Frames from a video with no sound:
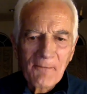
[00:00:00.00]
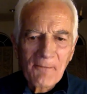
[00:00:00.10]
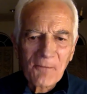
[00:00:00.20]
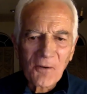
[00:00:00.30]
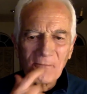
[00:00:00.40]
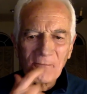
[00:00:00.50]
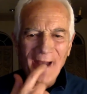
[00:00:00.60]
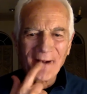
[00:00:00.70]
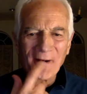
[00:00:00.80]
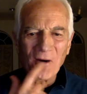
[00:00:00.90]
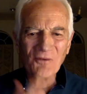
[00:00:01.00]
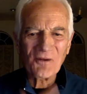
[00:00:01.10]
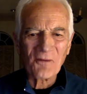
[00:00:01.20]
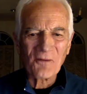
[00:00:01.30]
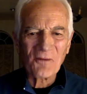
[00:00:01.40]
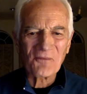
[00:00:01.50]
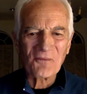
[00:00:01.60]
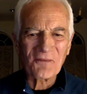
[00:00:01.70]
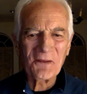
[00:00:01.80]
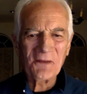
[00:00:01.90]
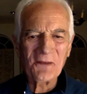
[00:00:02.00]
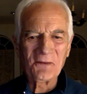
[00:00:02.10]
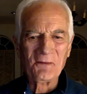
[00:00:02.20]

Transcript: pull it back over your upper front teeth.